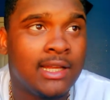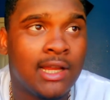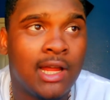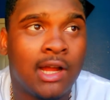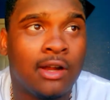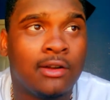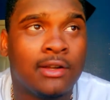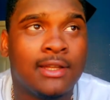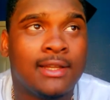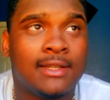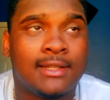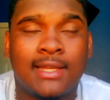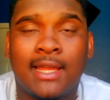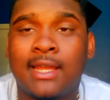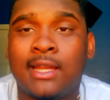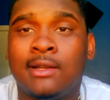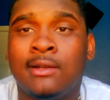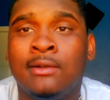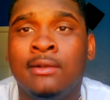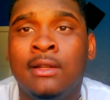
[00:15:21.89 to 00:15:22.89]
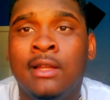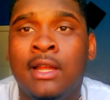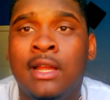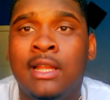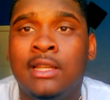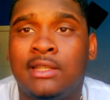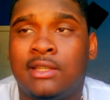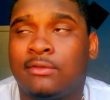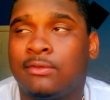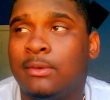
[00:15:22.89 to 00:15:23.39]
And I already could tell
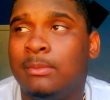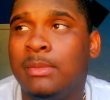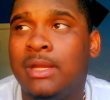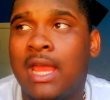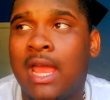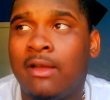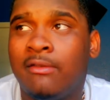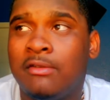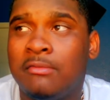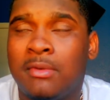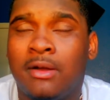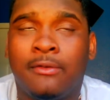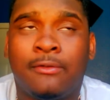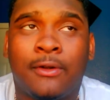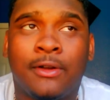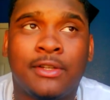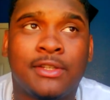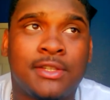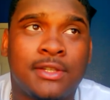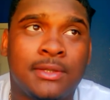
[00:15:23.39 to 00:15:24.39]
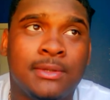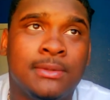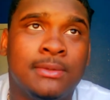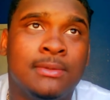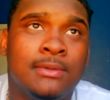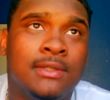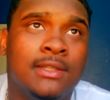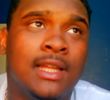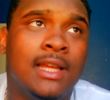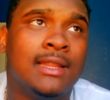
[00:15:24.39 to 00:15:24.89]
just from me having my first 2
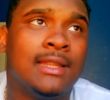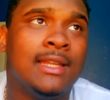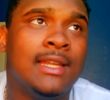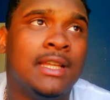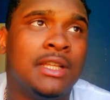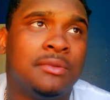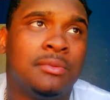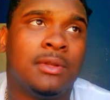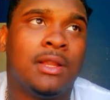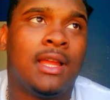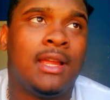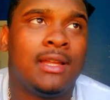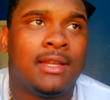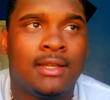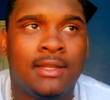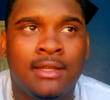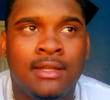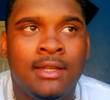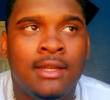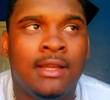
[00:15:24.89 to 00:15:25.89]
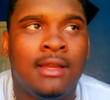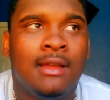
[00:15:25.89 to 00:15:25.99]
that things were like